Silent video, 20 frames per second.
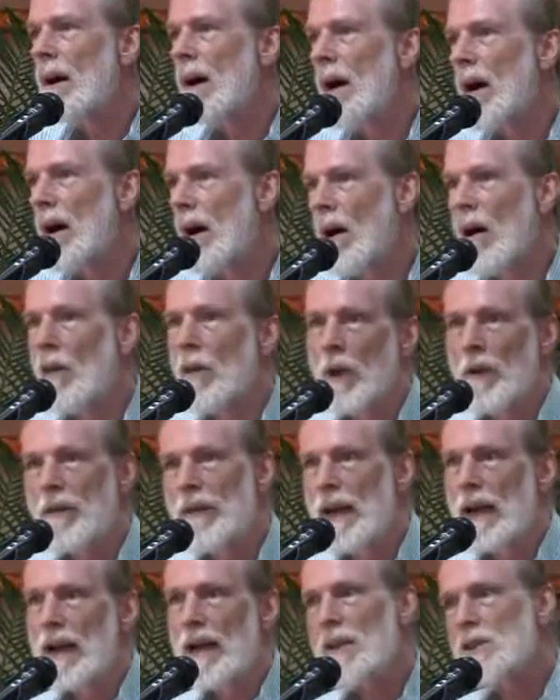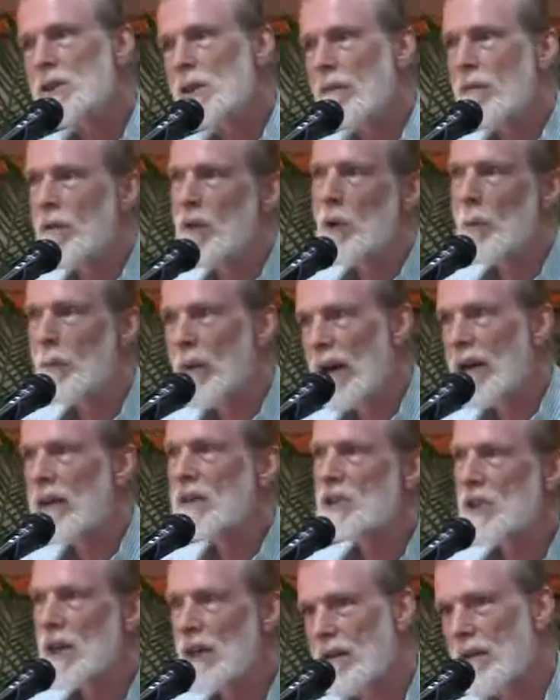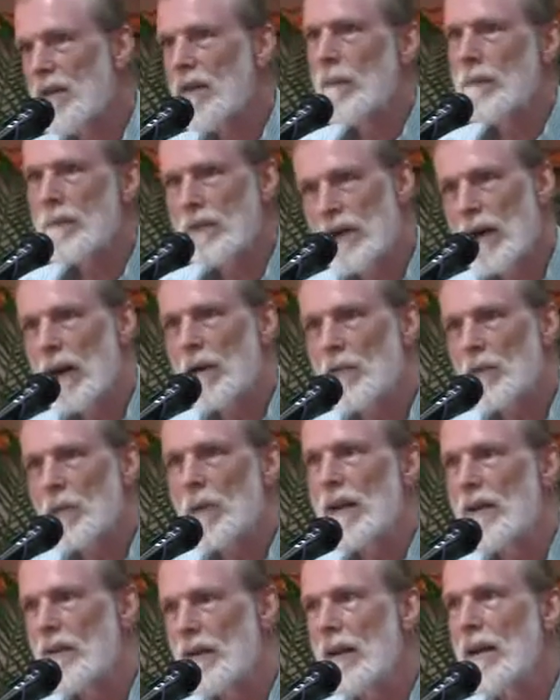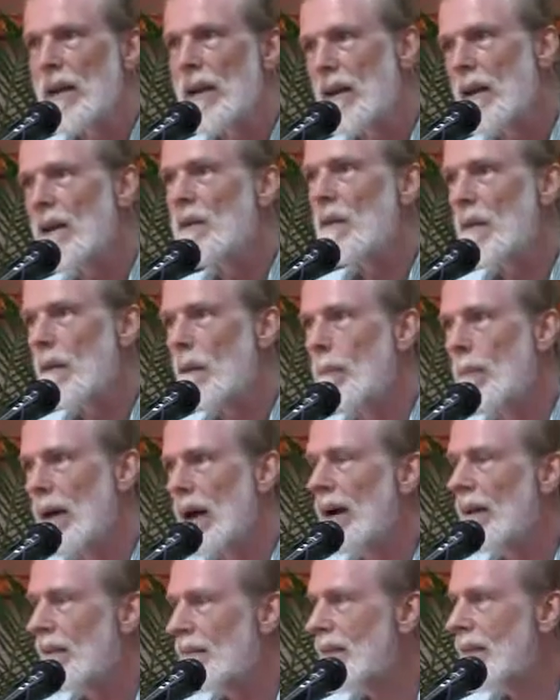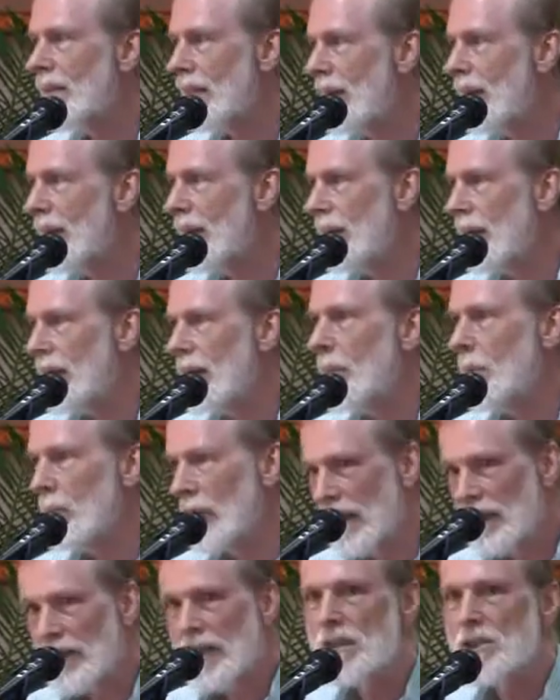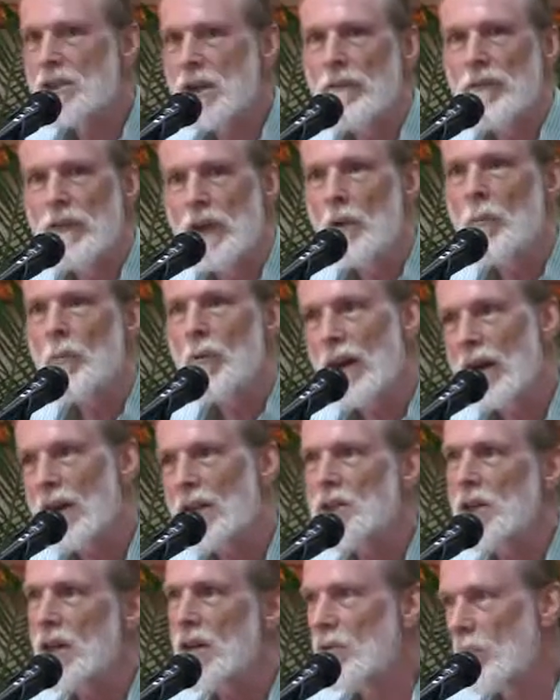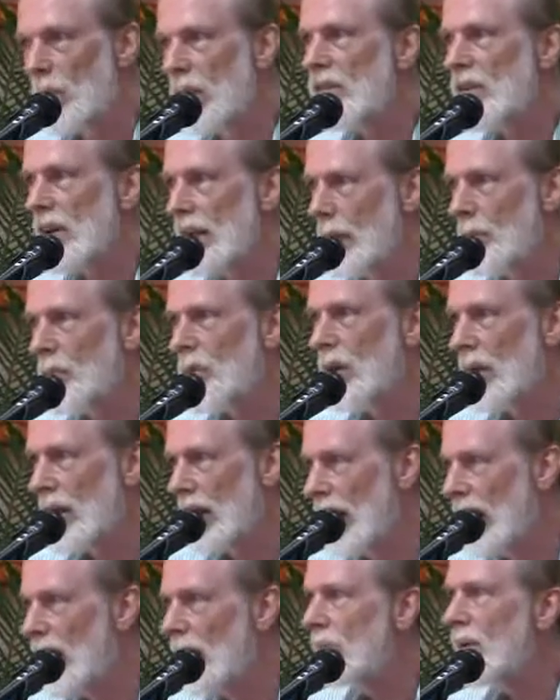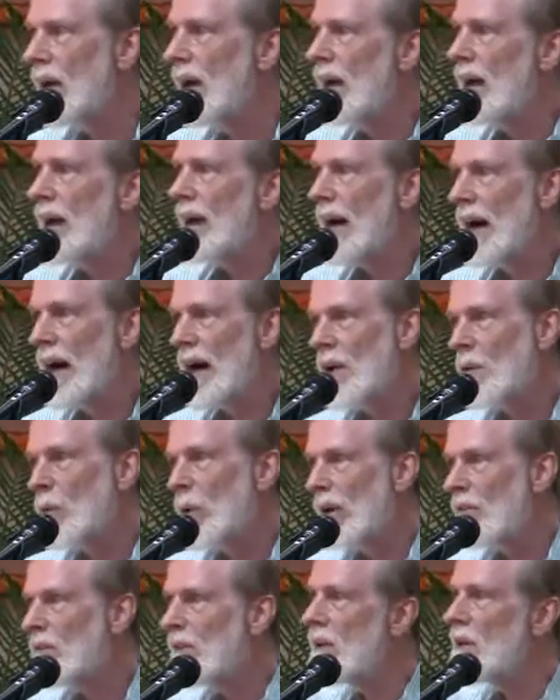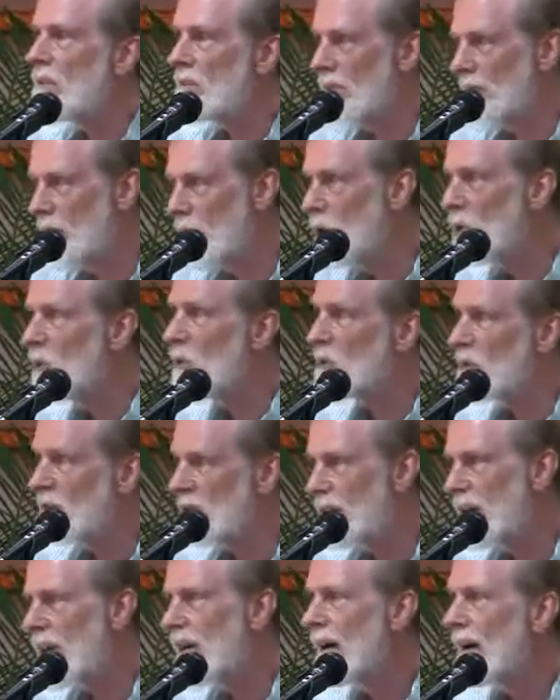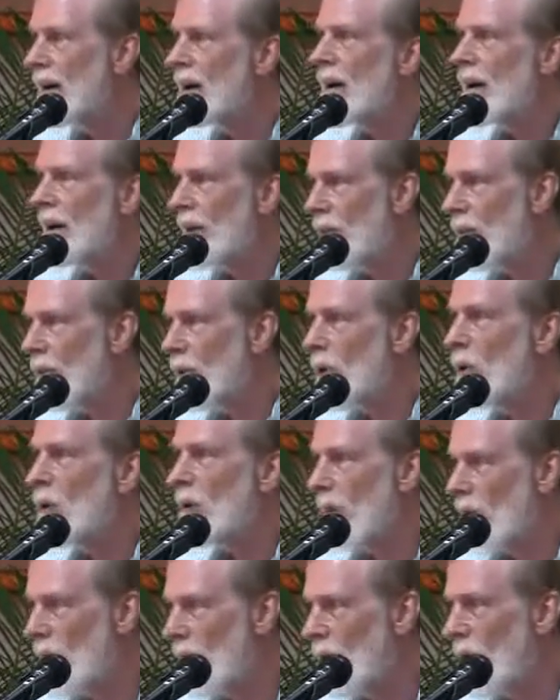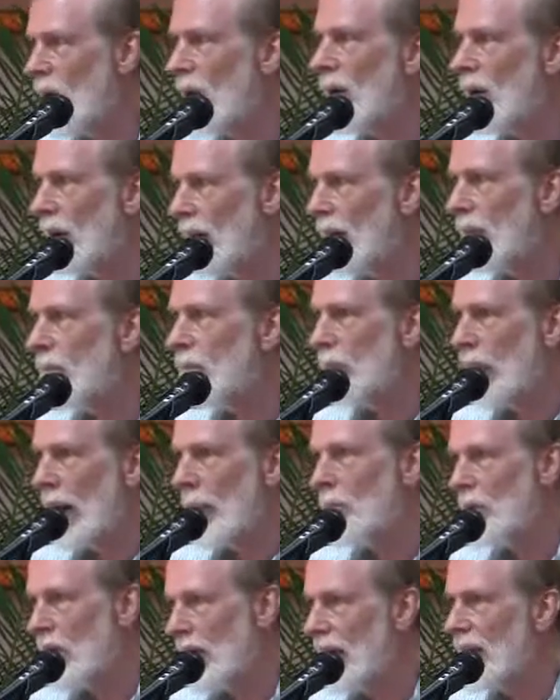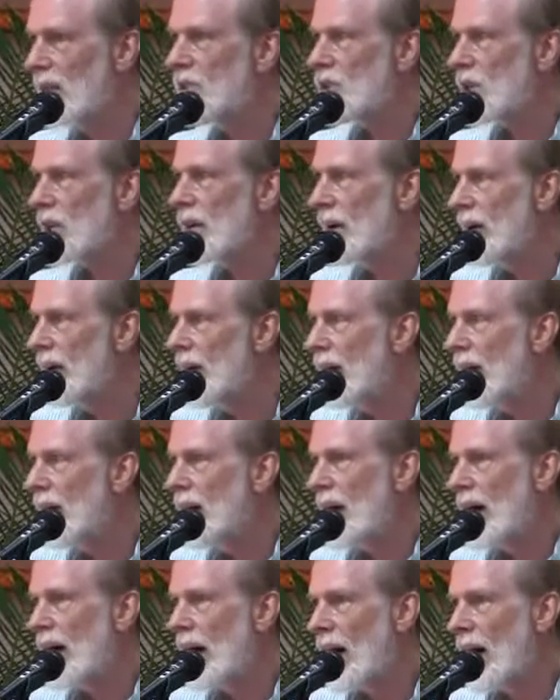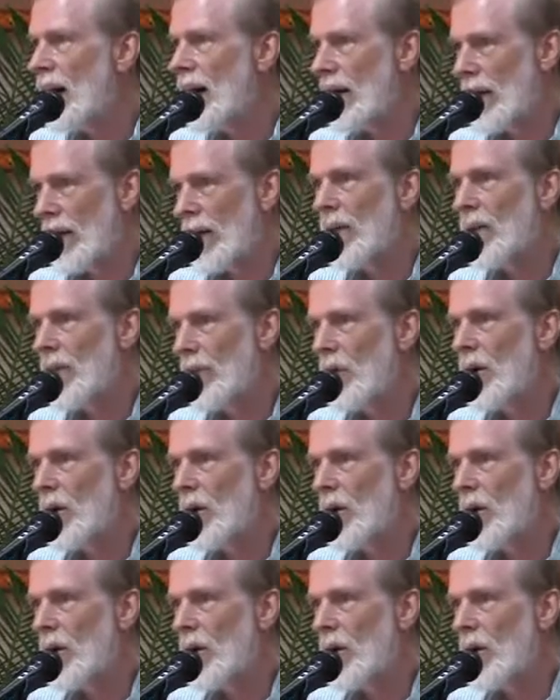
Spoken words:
although the age of the Upanishads themselves receded into the past, the message of the Upanishads was kept alive and was diffused through the whole population, through